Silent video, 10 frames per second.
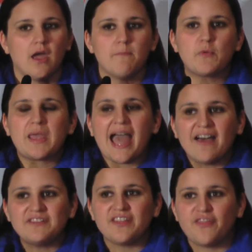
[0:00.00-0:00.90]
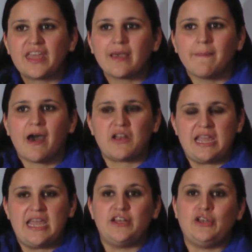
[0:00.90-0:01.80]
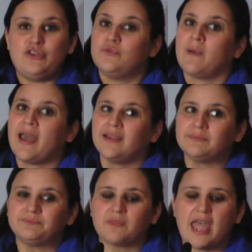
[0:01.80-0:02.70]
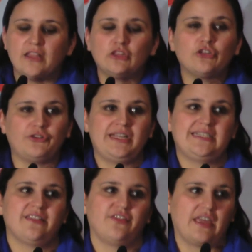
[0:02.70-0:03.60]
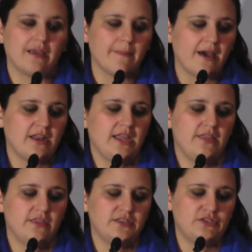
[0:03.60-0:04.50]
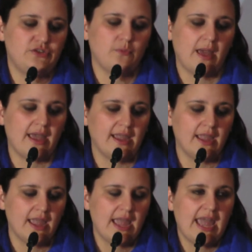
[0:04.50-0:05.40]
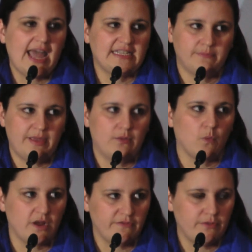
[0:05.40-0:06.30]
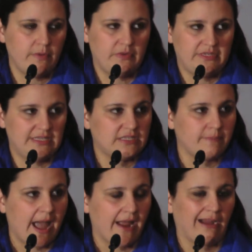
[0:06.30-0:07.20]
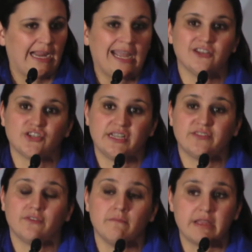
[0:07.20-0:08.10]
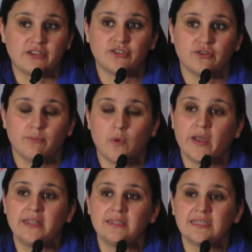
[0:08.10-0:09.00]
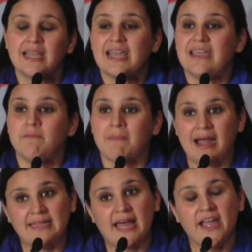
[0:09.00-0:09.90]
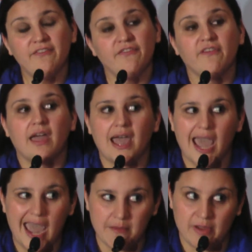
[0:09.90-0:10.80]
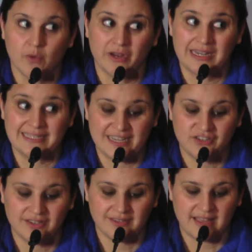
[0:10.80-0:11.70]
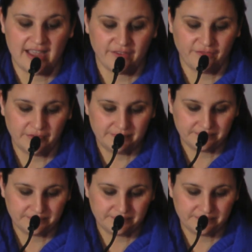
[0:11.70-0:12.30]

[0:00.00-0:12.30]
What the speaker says: But we have to think about it in a new way. And learning to think about it in this new way has been one of the most inspiring and transformational points in my life and my organization's life.